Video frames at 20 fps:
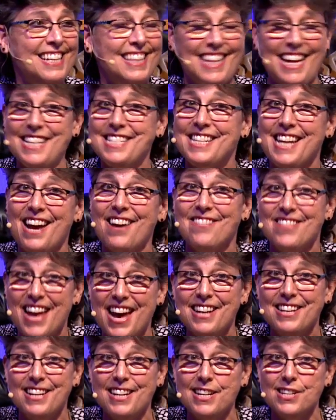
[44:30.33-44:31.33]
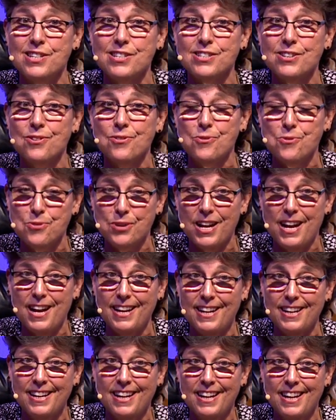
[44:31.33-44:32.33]
That's how that is,
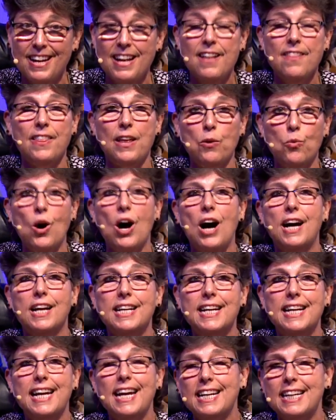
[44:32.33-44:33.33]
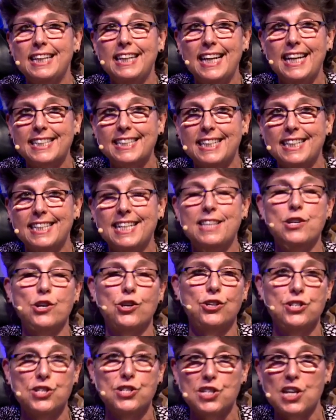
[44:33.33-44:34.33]
okay? They want to get elected and they're
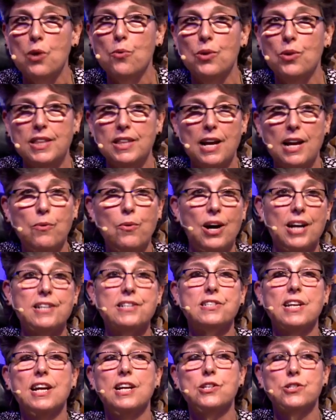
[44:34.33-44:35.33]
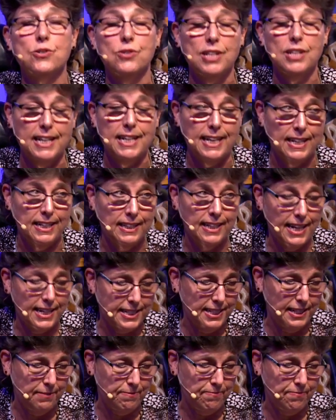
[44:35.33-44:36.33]
going to say what they want to say so they get
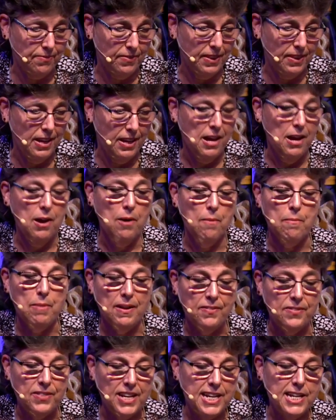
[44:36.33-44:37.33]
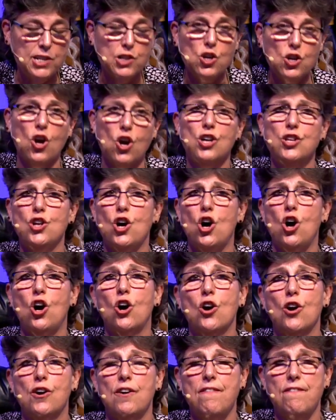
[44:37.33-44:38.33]
elected. But these are the
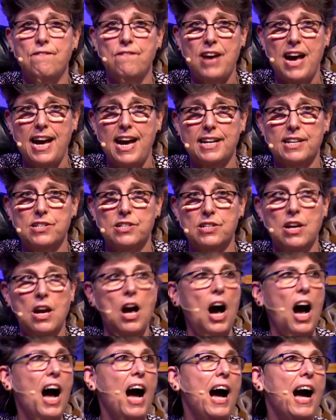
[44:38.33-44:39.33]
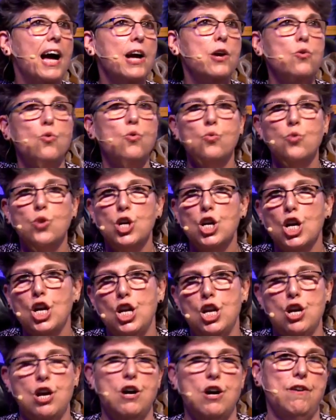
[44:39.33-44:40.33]
hard facts. I would
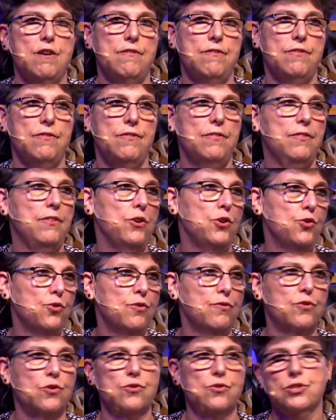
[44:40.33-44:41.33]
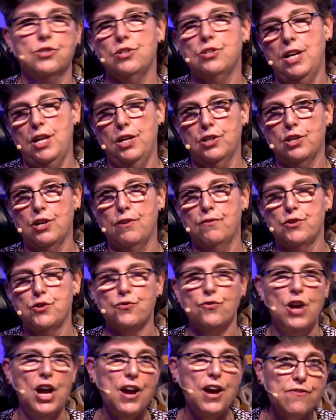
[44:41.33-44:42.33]
love universal health coverage
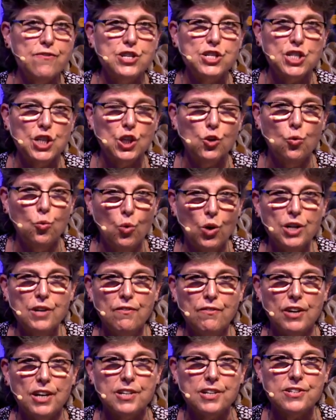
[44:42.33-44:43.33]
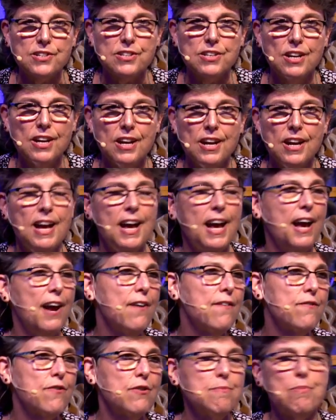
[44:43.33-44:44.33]
for every single one of us.
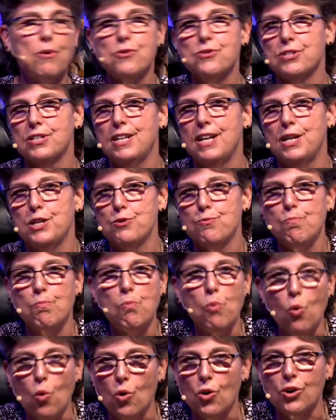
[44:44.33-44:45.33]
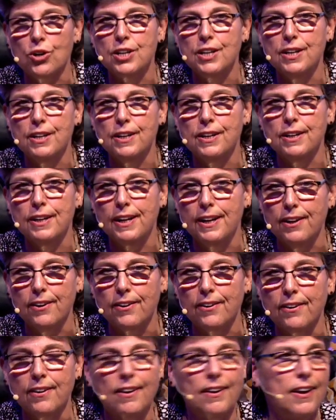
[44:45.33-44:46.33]
Every person that's born in
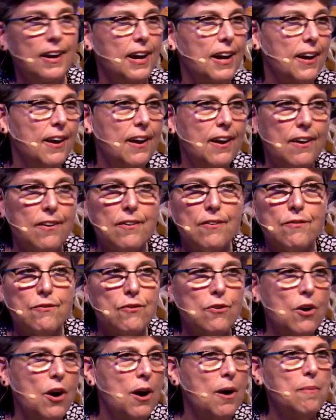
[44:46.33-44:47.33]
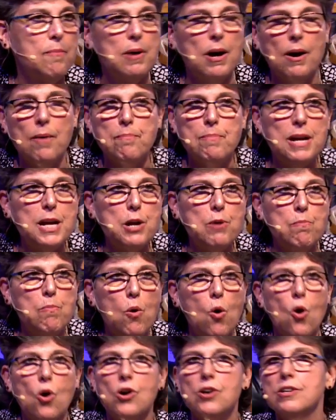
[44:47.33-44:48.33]
here. From being
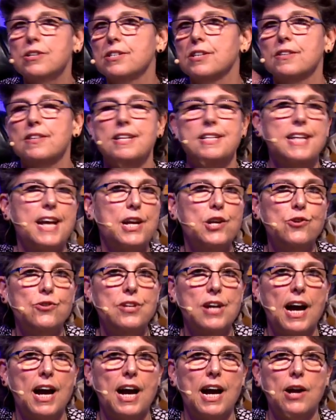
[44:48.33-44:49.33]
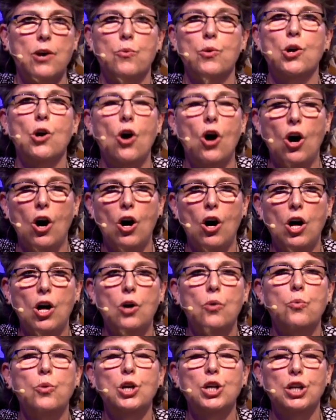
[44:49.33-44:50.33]
born till the day you die, we
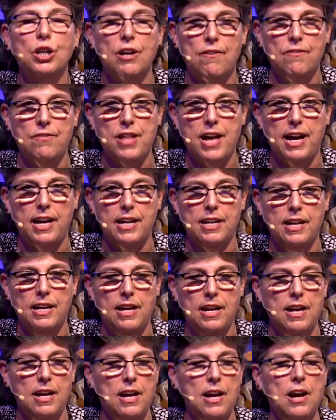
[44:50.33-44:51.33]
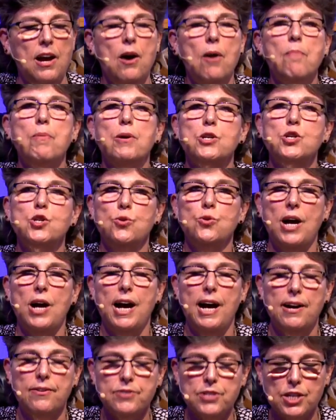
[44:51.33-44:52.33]
all would love that. But you
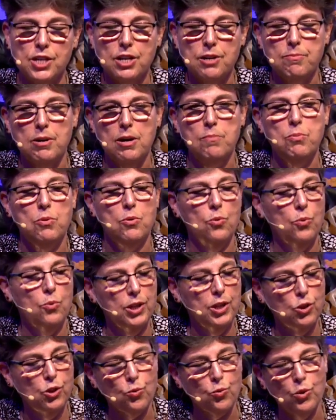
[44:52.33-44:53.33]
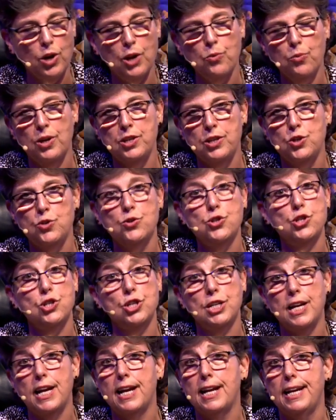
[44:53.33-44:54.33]
have to come up with the right way to do this. You
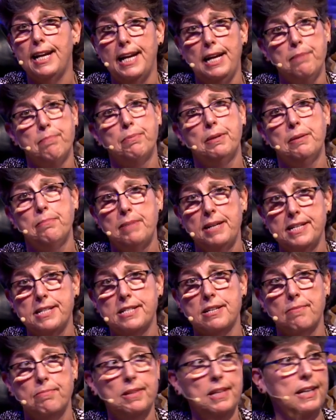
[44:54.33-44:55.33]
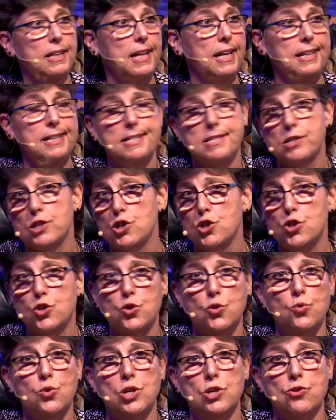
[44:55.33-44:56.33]
can't implement something like this in
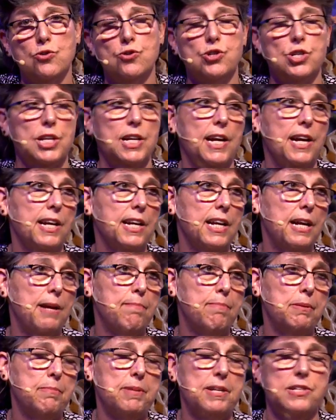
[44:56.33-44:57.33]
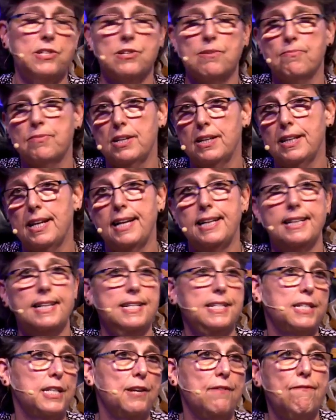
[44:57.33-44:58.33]
2 years. You can't implement something like
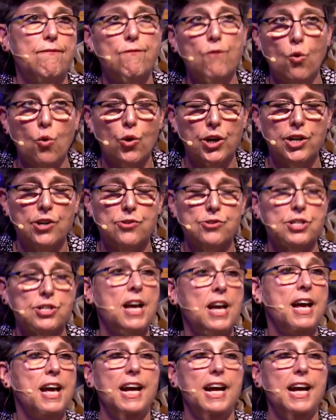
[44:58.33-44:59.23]
this in 4 years.